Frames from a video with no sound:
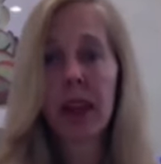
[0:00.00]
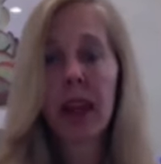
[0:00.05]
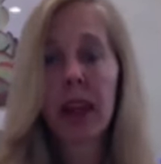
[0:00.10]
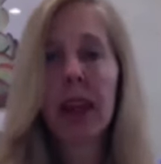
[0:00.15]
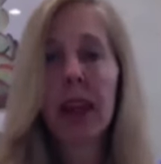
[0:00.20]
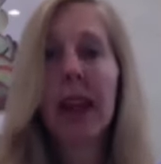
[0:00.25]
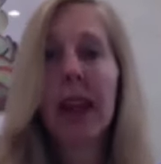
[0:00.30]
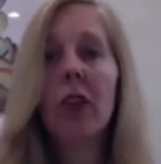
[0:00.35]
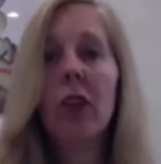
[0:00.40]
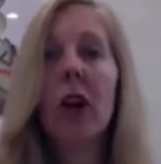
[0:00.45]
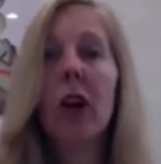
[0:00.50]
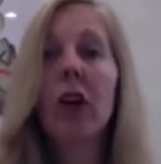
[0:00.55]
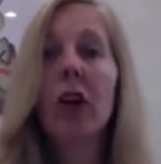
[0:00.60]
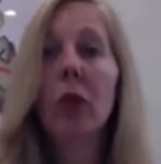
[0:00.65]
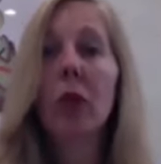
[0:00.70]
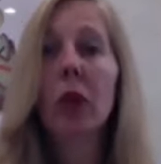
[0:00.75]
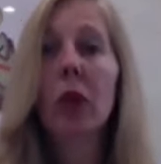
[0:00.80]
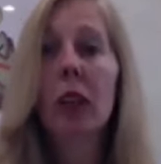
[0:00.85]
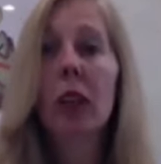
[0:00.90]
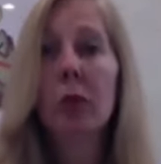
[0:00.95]
Now,
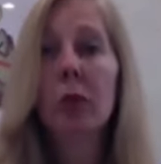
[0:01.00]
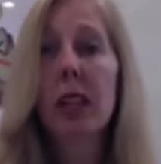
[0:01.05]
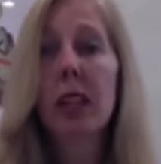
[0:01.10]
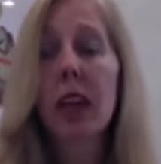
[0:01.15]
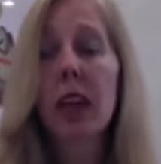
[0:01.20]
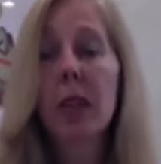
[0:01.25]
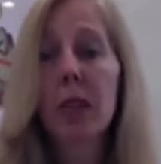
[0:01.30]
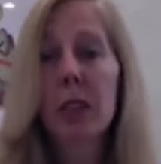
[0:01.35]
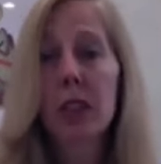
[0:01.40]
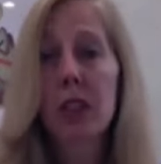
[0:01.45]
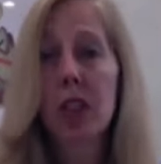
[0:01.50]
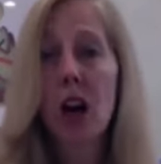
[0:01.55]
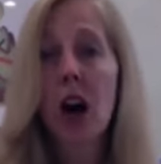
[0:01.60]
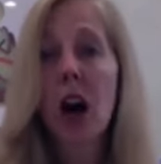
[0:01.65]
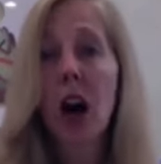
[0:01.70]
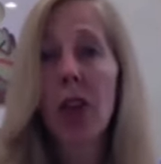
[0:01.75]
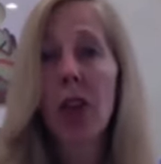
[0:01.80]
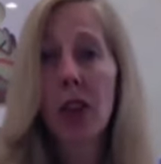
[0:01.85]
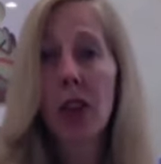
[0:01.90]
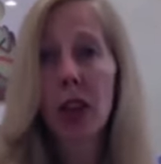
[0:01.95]
Doctor William Davis,
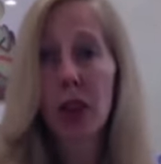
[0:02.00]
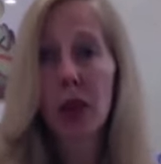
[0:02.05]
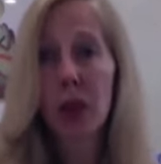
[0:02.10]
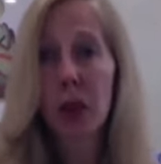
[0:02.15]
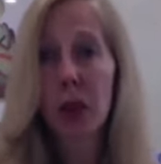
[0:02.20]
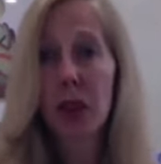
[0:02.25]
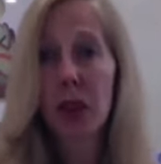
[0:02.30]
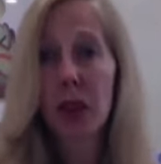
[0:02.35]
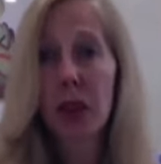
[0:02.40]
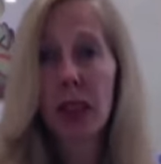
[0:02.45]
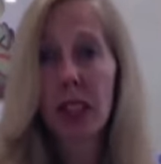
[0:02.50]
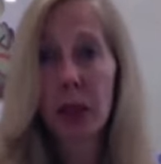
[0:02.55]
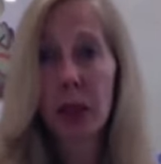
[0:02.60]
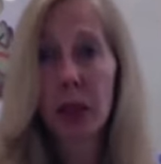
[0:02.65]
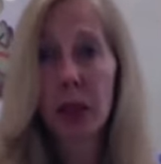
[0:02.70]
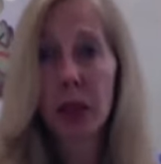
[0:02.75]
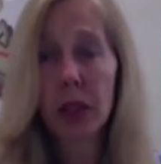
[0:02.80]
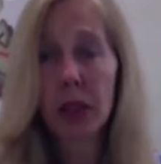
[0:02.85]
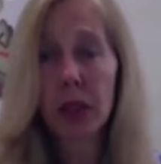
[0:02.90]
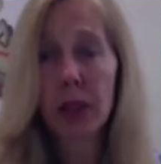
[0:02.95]
author of the Wheat Belly
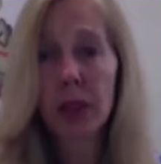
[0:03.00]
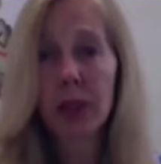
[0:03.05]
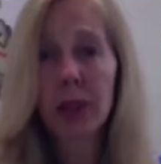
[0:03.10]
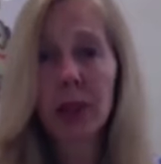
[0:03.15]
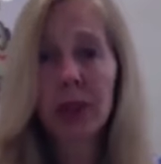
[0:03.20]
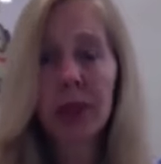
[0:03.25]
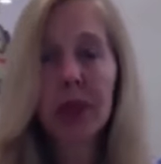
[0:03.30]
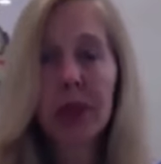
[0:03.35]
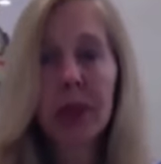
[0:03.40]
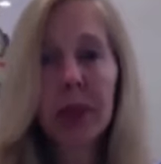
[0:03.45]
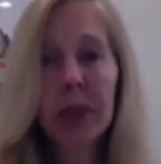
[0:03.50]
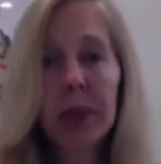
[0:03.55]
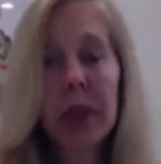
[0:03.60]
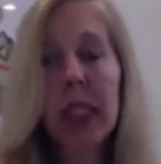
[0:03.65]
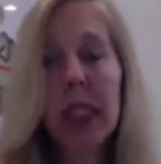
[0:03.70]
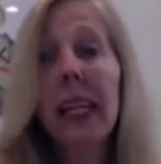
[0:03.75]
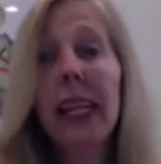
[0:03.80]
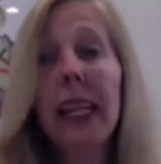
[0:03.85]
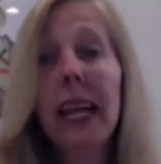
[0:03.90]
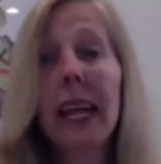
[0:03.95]
book,
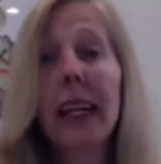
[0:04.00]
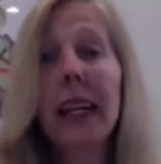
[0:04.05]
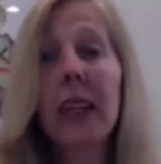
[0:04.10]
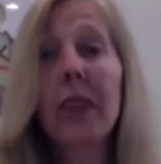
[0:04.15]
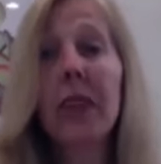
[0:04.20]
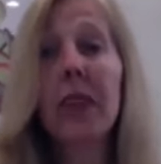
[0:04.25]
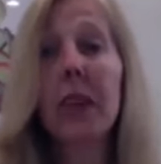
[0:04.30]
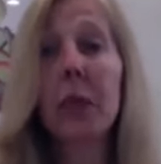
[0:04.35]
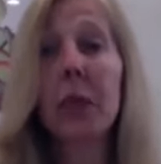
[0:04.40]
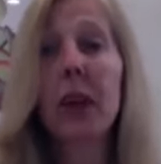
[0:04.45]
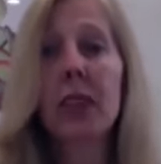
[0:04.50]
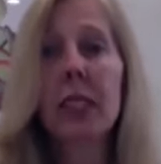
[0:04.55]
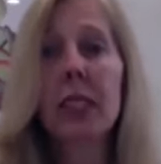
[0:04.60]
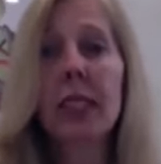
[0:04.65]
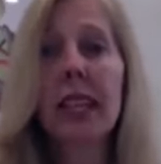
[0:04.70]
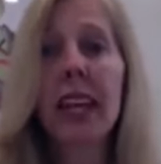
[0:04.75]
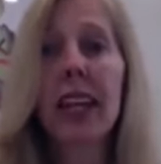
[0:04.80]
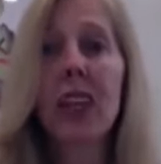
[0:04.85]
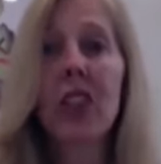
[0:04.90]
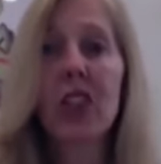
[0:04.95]
he had given a
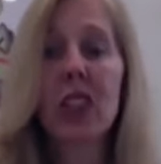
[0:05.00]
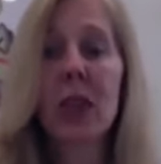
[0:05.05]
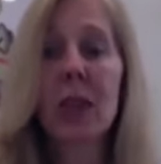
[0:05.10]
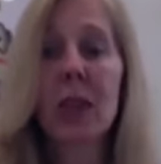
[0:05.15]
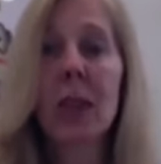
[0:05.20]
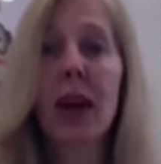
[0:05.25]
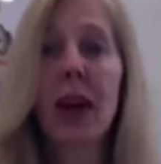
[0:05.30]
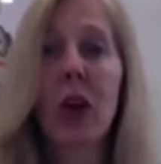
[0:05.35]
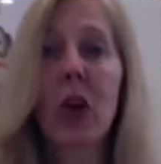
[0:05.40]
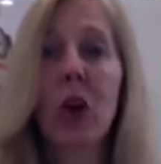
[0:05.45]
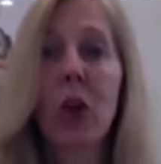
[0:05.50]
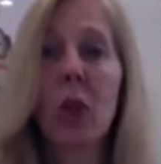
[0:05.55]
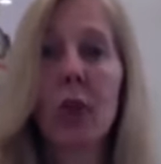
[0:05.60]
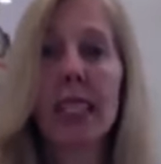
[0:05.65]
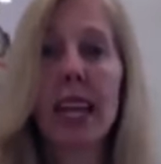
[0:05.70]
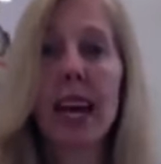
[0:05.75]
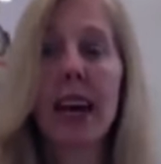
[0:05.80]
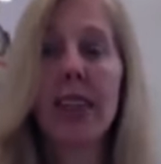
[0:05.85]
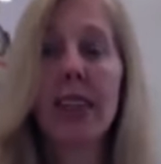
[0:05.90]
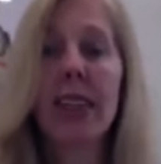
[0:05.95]
presentation in my
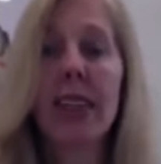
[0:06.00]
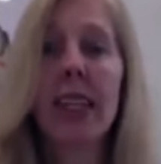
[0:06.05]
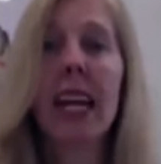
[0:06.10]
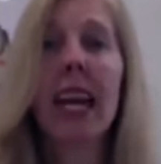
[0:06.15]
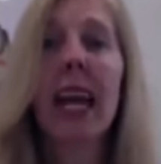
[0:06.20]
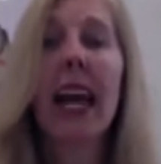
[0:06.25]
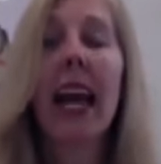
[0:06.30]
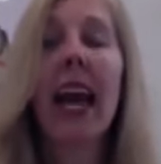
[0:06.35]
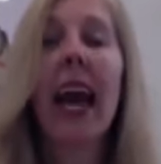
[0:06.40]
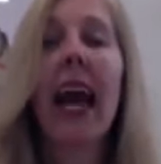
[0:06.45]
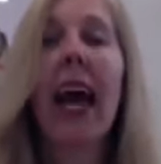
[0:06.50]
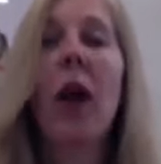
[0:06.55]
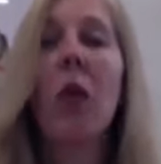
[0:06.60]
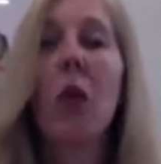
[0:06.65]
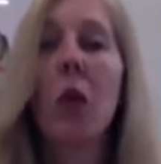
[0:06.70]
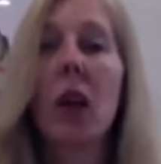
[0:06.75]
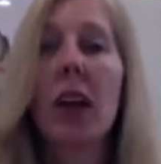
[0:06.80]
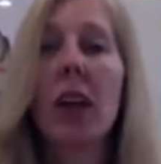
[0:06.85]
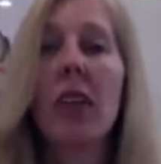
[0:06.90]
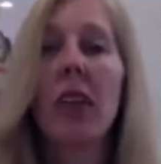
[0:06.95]
hometown, and
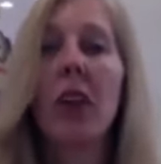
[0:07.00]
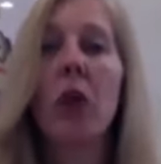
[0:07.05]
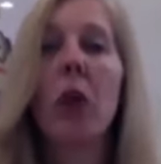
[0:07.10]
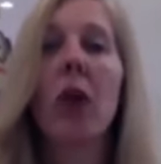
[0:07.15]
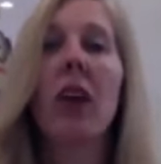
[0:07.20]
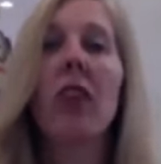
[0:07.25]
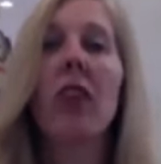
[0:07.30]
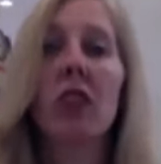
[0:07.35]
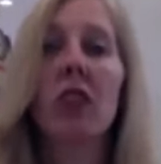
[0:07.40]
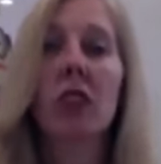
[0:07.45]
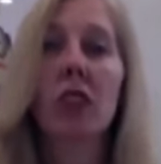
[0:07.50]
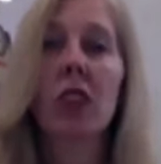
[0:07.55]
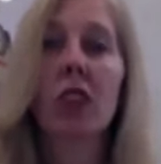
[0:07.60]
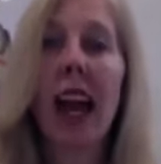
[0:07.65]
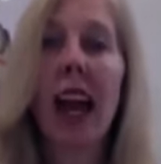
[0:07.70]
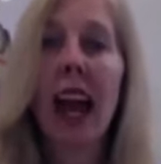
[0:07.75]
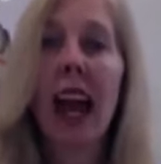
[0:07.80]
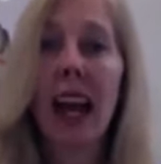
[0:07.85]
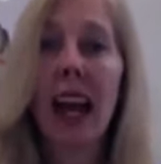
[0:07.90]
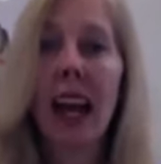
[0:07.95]
one of the questions
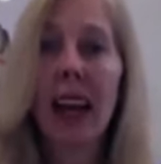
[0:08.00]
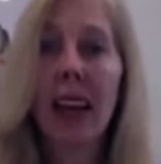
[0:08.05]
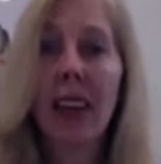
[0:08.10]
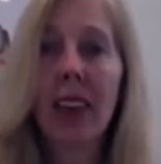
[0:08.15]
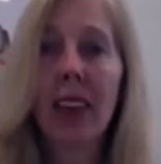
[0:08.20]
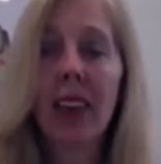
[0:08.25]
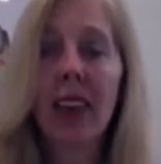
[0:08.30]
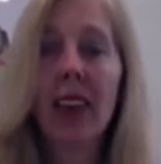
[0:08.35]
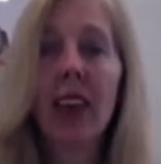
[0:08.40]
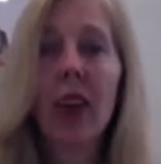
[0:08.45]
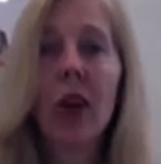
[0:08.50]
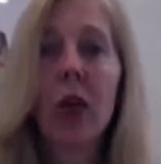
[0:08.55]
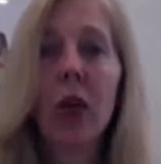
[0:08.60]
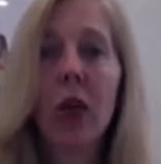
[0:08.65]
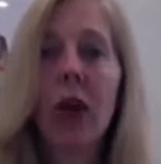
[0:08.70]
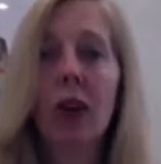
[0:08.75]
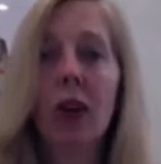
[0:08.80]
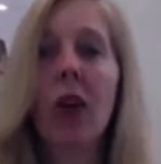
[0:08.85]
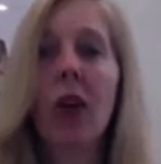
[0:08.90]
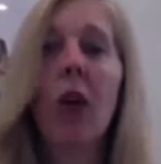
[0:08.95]
asked
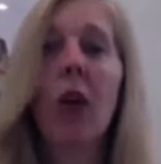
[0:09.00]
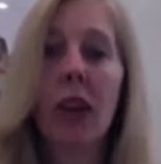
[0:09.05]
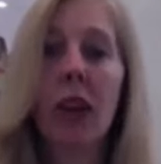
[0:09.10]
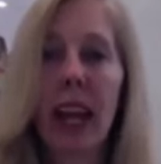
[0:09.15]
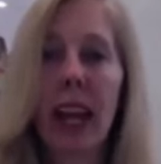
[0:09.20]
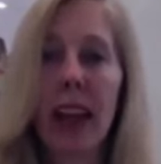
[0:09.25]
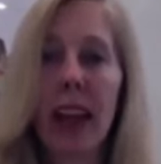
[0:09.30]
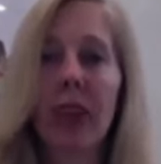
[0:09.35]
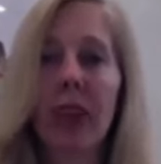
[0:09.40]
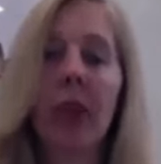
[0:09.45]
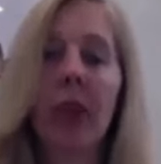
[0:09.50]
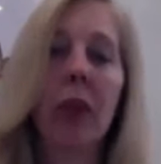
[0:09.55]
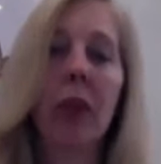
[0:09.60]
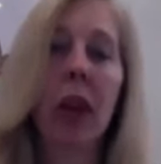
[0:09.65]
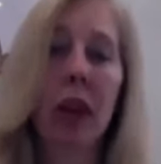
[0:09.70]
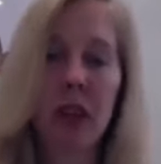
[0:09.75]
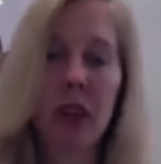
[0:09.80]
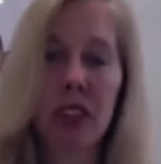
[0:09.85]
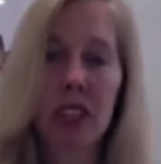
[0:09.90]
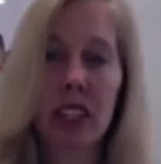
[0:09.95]
was, okay, we
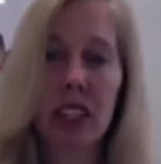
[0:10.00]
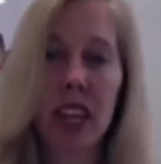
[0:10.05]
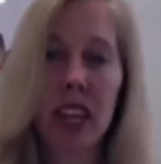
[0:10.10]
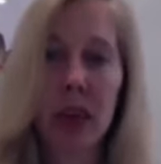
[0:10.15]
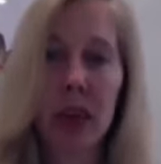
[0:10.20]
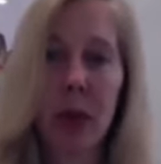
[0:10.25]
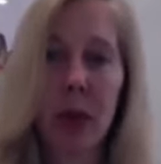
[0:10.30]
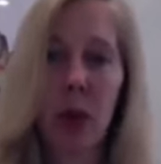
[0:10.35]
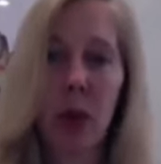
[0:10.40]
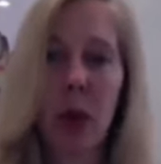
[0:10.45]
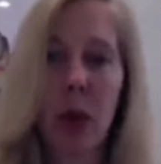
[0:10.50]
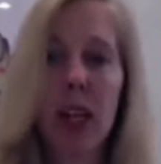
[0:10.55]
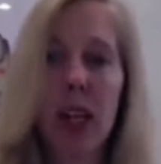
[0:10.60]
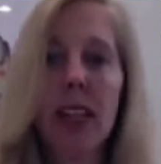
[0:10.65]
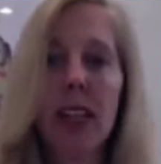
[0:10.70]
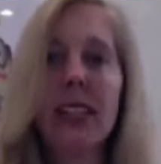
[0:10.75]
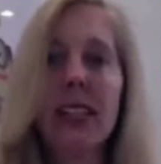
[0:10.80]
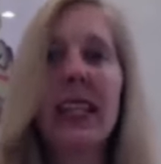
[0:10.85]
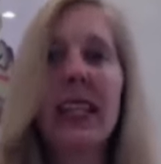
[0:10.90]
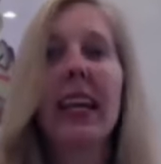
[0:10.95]
understand about
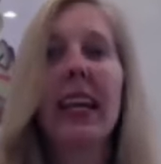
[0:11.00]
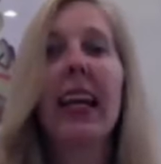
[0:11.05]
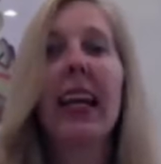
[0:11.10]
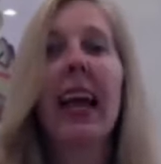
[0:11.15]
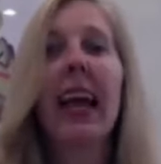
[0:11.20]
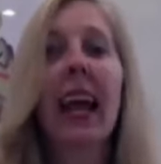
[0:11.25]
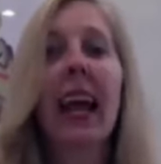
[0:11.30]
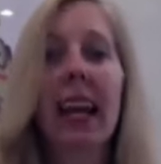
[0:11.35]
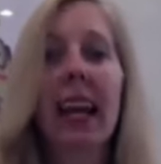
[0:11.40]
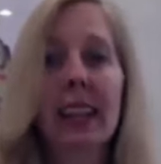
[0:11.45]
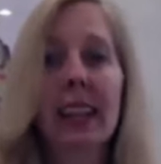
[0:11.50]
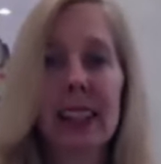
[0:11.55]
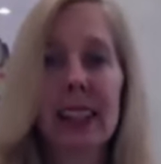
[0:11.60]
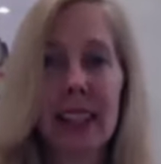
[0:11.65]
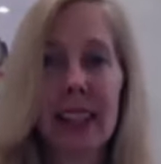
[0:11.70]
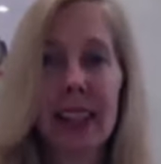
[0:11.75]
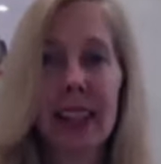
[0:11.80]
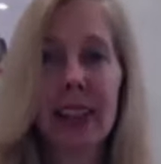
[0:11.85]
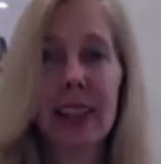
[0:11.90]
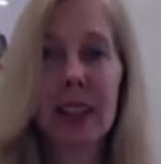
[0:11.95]
wheat and
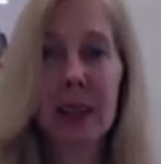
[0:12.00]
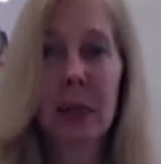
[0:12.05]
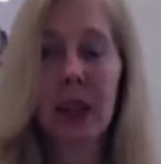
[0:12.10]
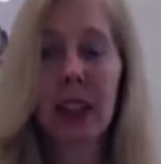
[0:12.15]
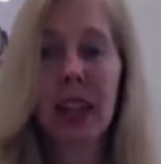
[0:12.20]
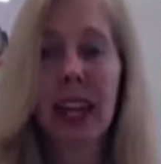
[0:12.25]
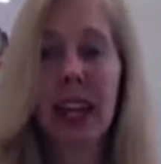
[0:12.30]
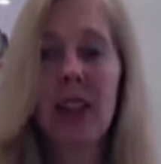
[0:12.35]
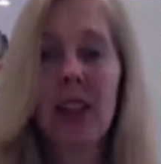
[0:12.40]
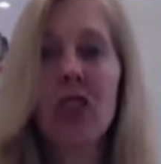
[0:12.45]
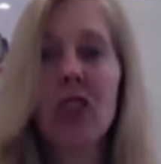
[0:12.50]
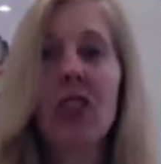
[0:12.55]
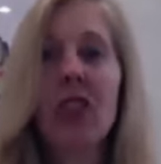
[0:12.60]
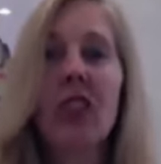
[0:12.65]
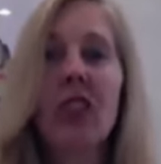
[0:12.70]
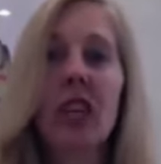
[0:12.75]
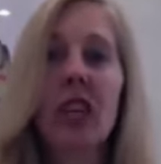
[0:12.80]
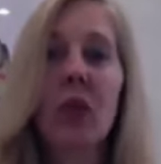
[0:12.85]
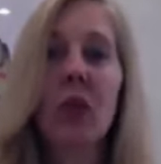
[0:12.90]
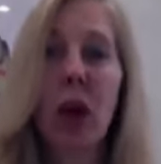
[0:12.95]
its implications
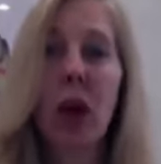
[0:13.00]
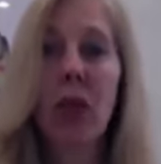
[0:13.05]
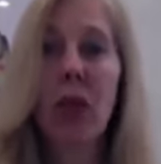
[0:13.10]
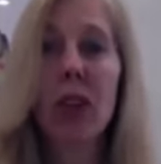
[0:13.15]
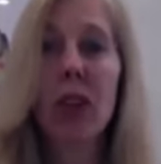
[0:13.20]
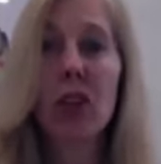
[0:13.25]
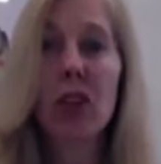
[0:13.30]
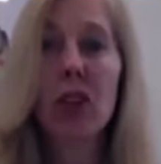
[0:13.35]
and why we shouldn't be